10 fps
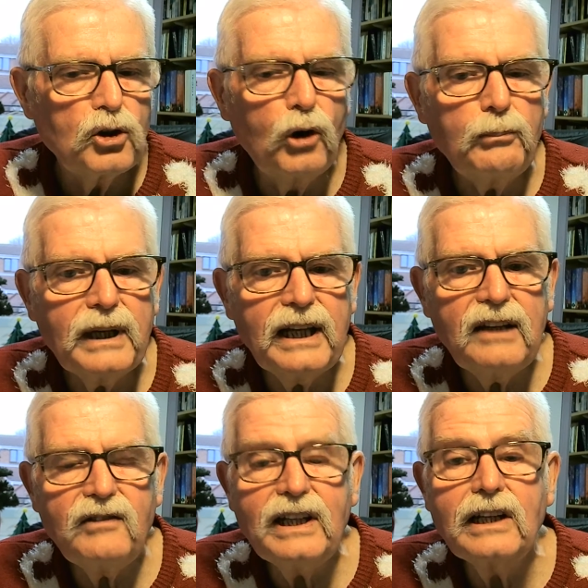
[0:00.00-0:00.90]
Don't
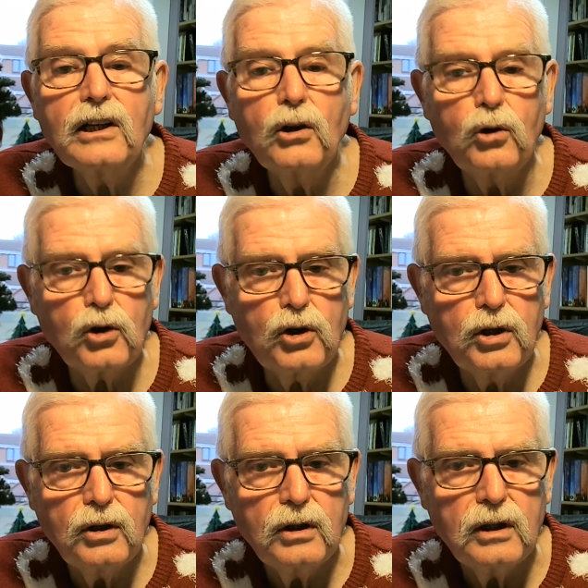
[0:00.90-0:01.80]
believe in
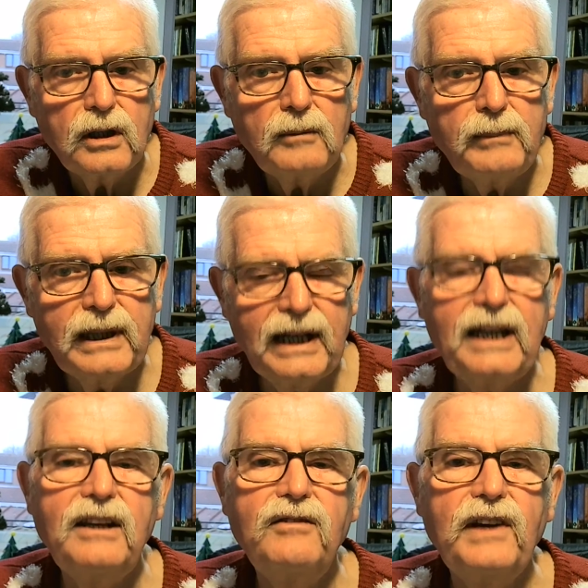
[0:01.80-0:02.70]
luck.
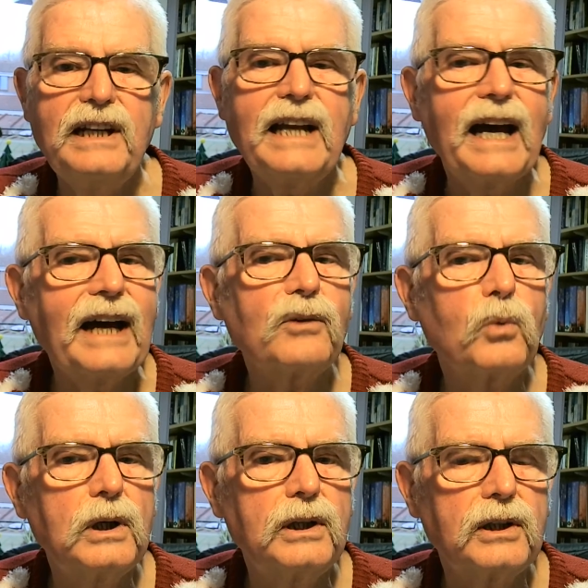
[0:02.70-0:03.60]
Believe in
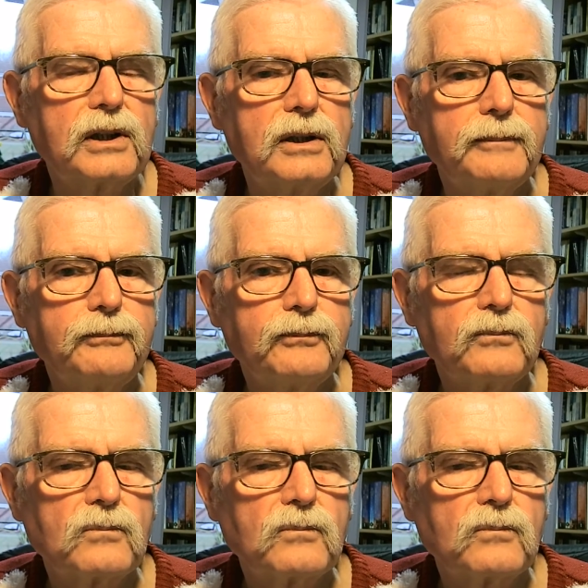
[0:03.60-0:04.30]
hard work.